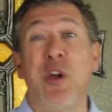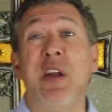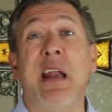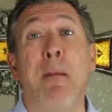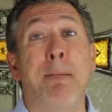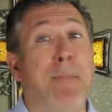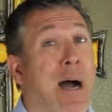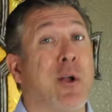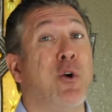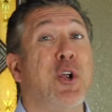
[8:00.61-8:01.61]
you need to
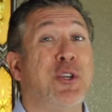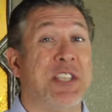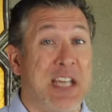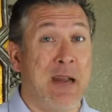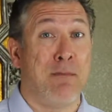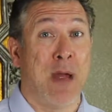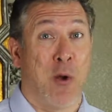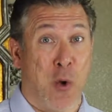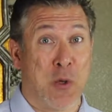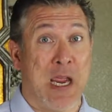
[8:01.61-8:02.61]
buckle your
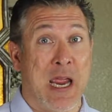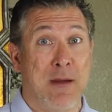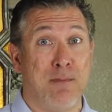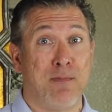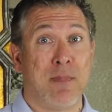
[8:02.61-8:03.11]
seatbelt, okay?